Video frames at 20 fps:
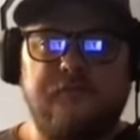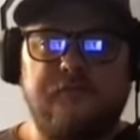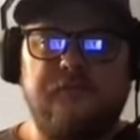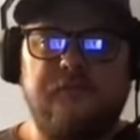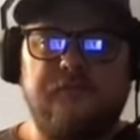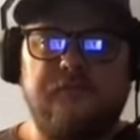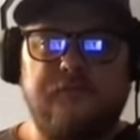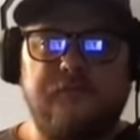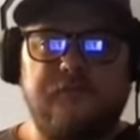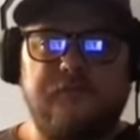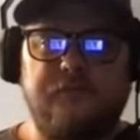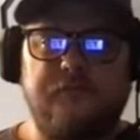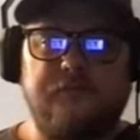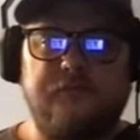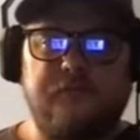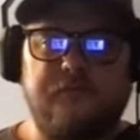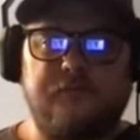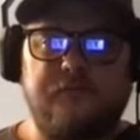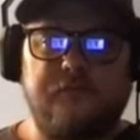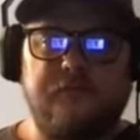
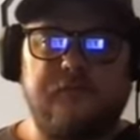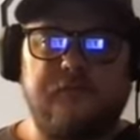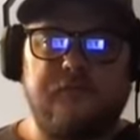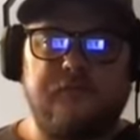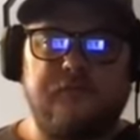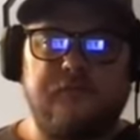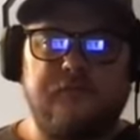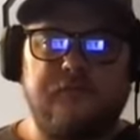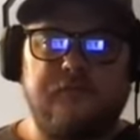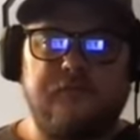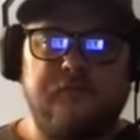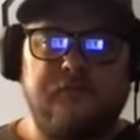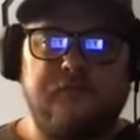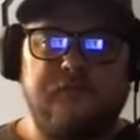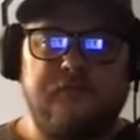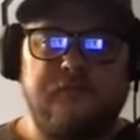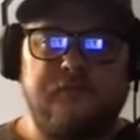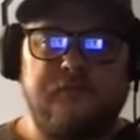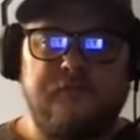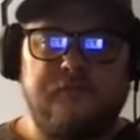
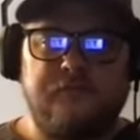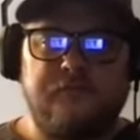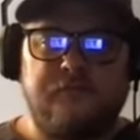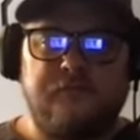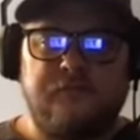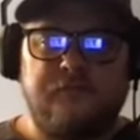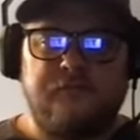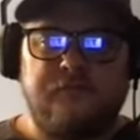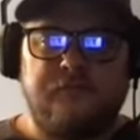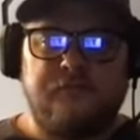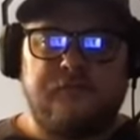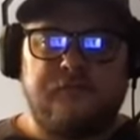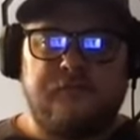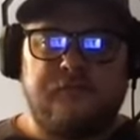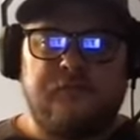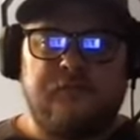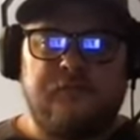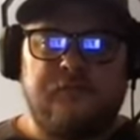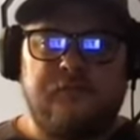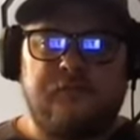
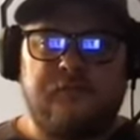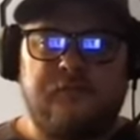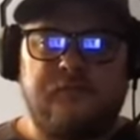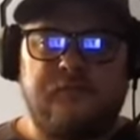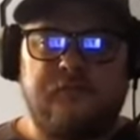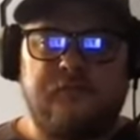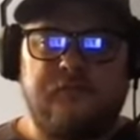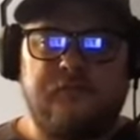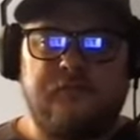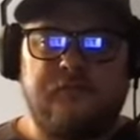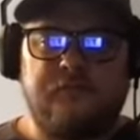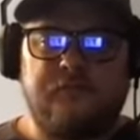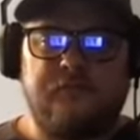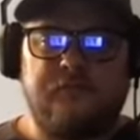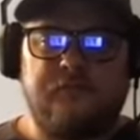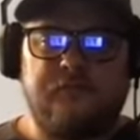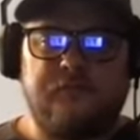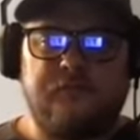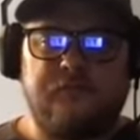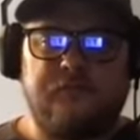
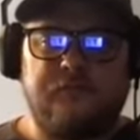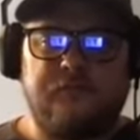The person shown says nothing.